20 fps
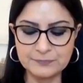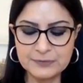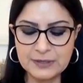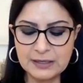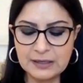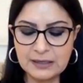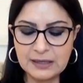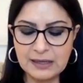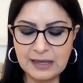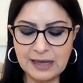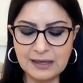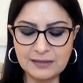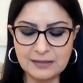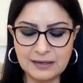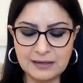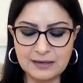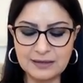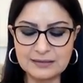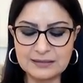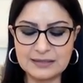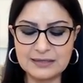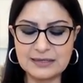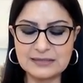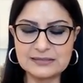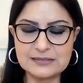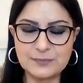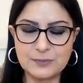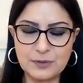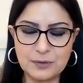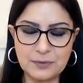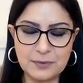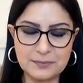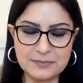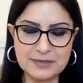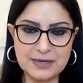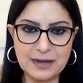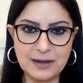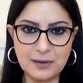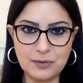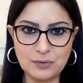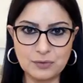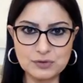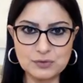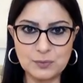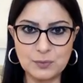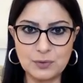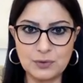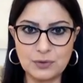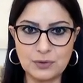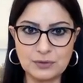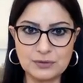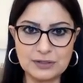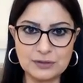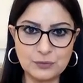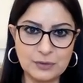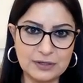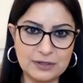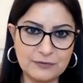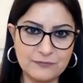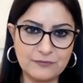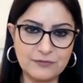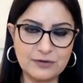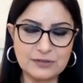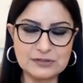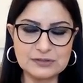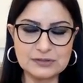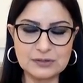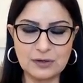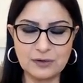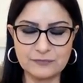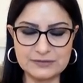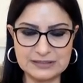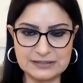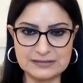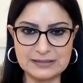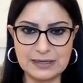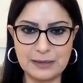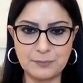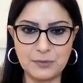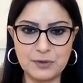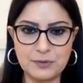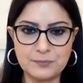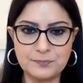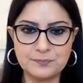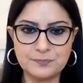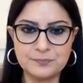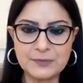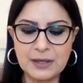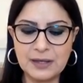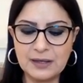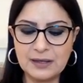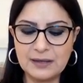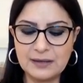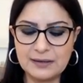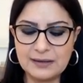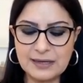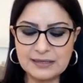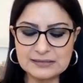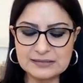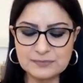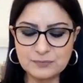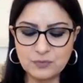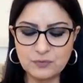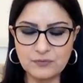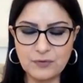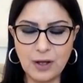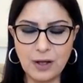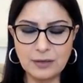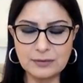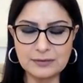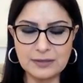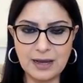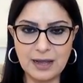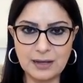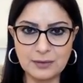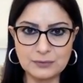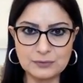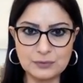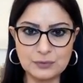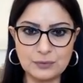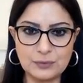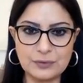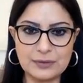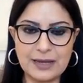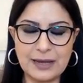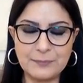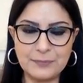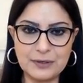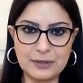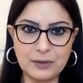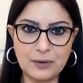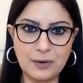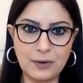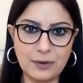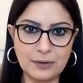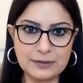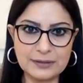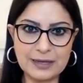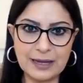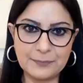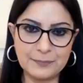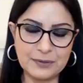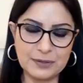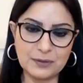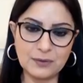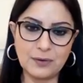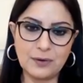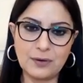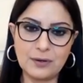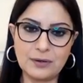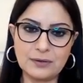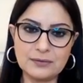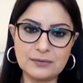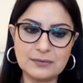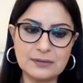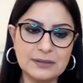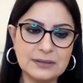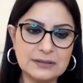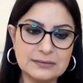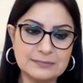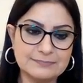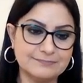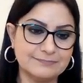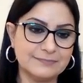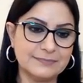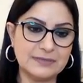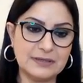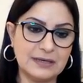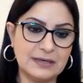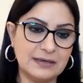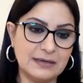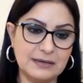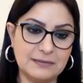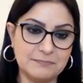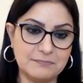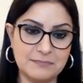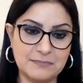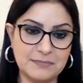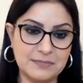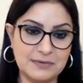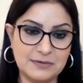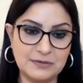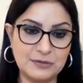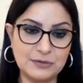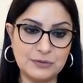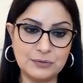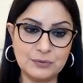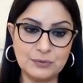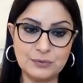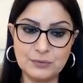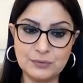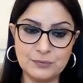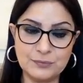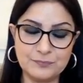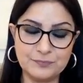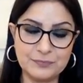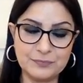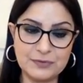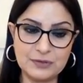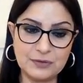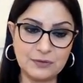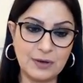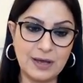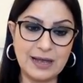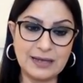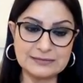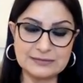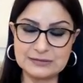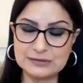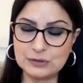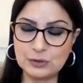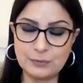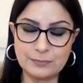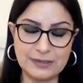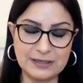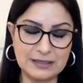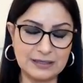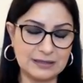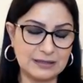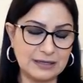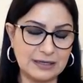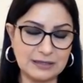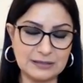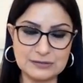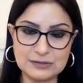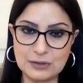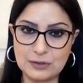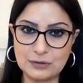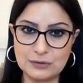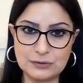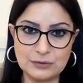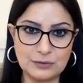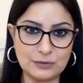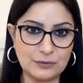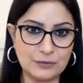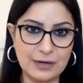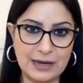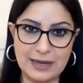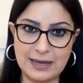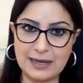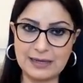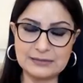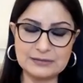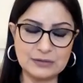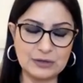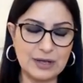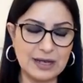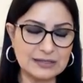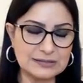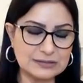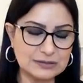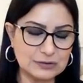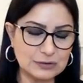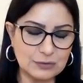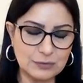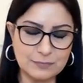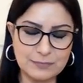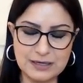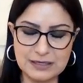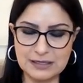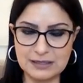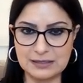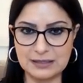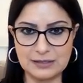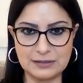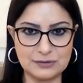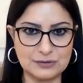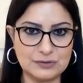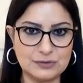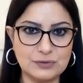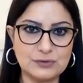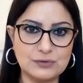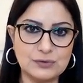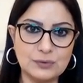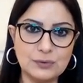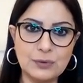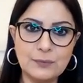And the luckiest probably are those born on the 21st of December. Let's move on now to Capricorn. Capricorn, you had so many things on your hand. You had so many things to do